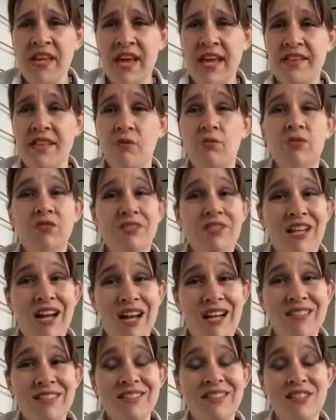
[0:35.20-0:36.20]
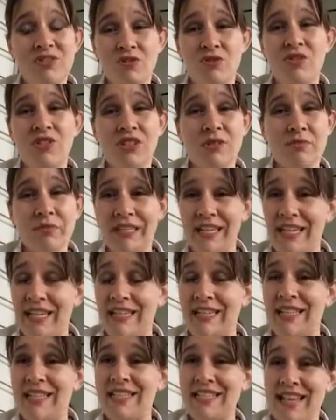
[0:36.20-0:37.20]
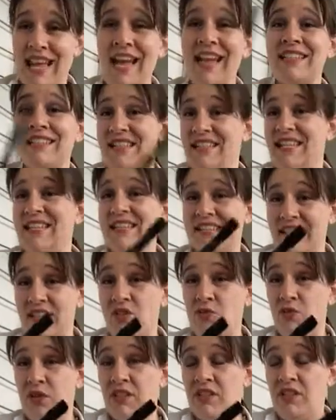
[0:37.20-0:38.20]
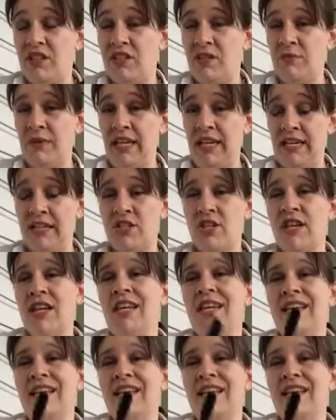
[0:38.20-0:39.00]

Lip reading: and they will not usually play it exactly as it's written on the page.